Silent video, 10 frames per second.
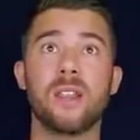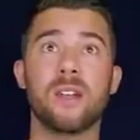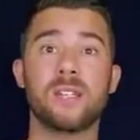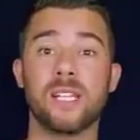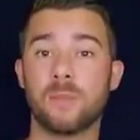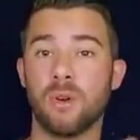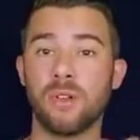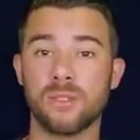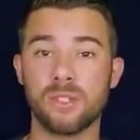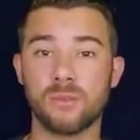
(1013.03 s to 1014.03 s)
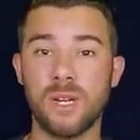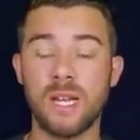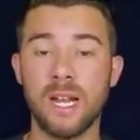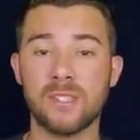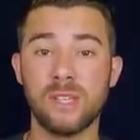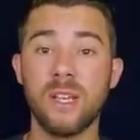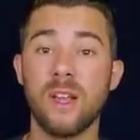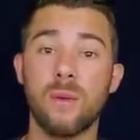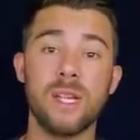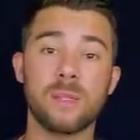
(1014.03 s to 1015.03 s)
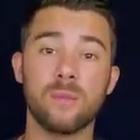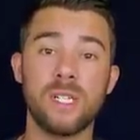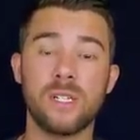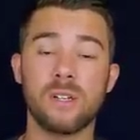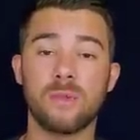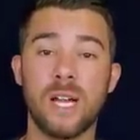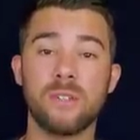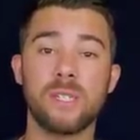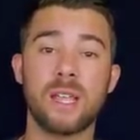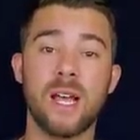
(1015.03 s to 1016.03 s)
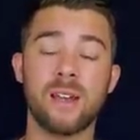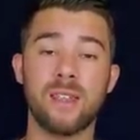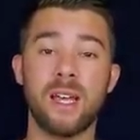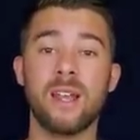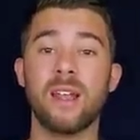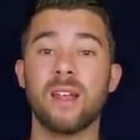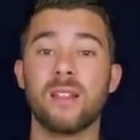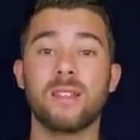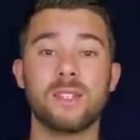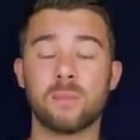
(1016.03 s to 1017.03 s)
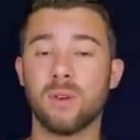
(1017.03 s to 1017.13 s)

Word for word: their testimonials on the screen. Actually, we had some recent graduates out of that. This